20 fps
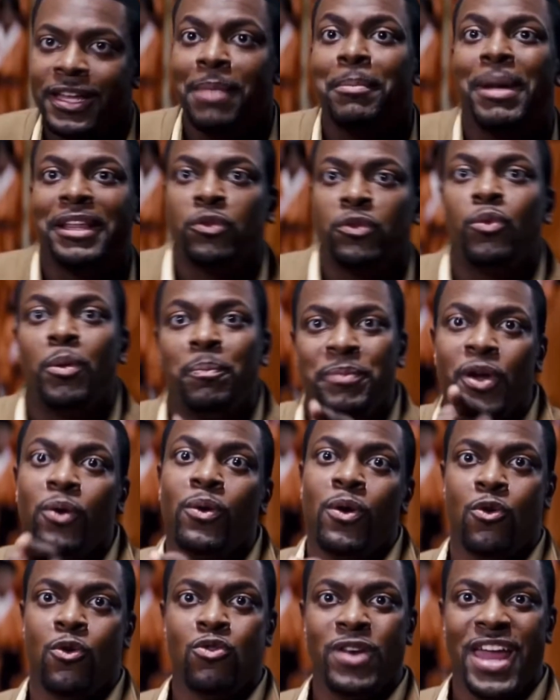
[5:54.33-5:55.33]
And I'm about to whoop
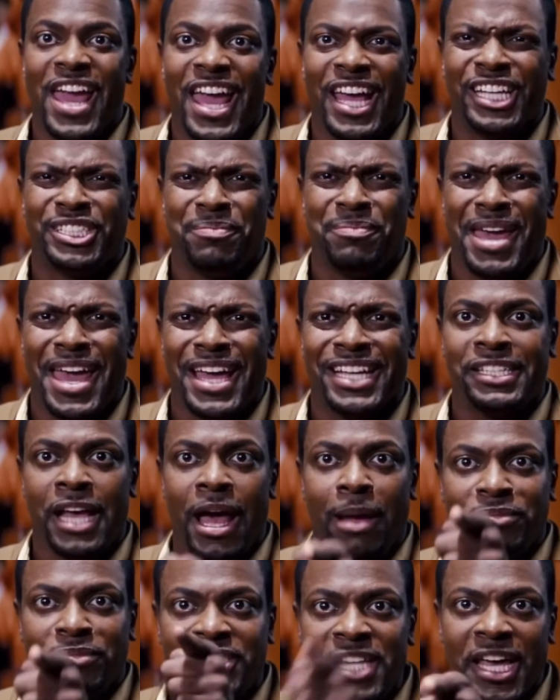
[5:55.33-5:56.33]
your old ass, man,
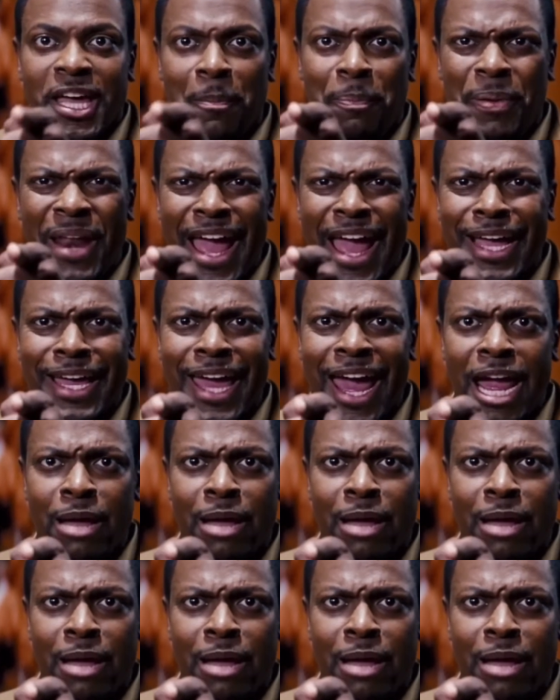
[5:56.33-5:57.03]
because I'm sick of playing